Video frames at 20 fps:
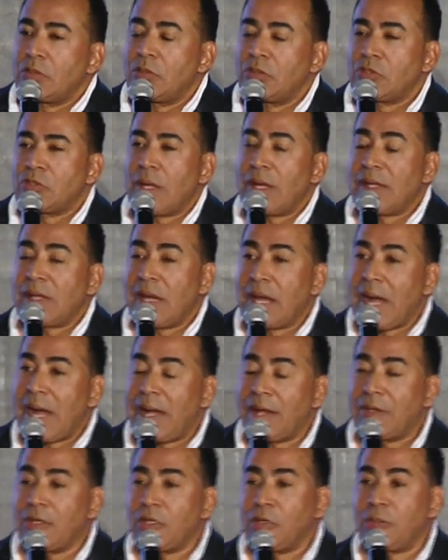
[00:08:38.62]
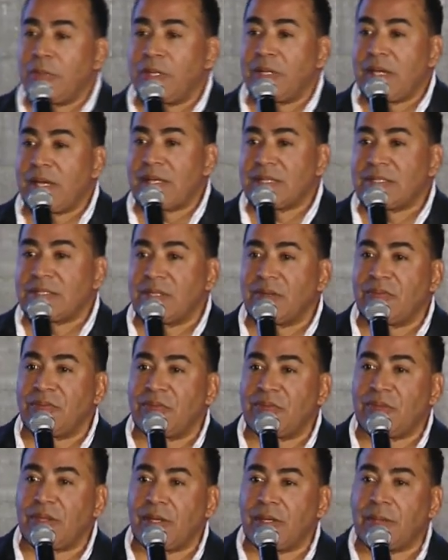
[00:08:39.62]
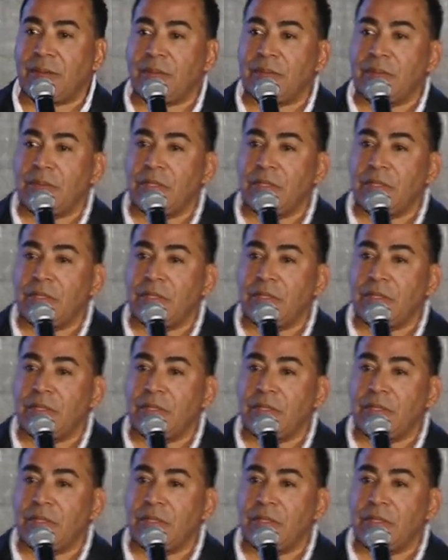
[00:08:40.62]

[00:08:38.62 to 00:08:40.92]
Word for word: trying to hire you because of the